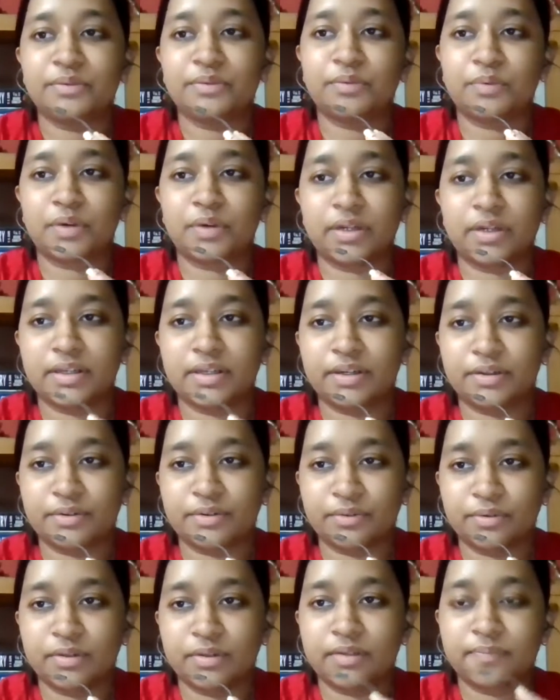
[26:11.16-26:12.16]
What it
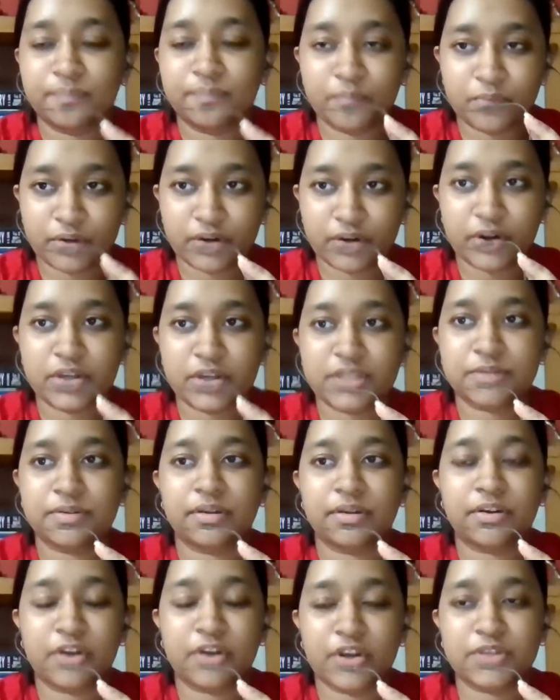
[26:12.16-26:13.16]
told.
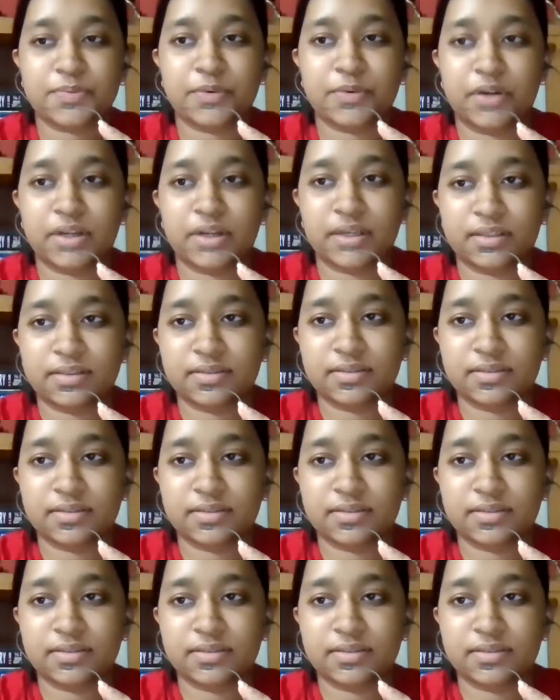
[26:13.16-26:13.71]
Cross product.